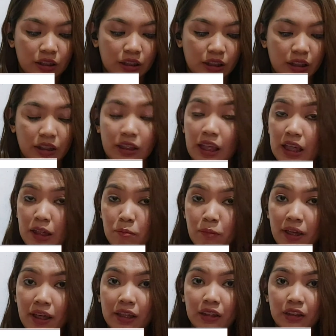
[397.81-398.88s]
the
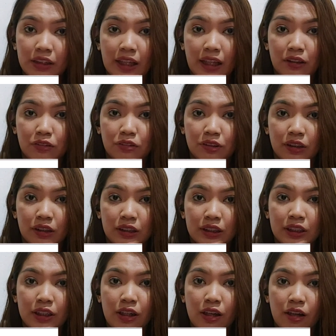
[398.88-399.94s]
name and
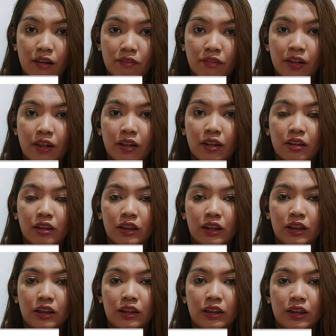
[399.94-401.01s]
address of
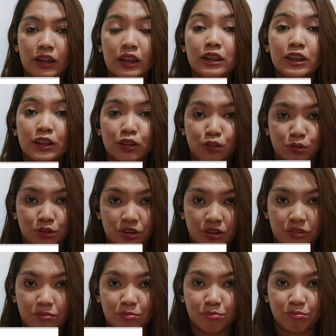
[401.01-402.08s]
the institution.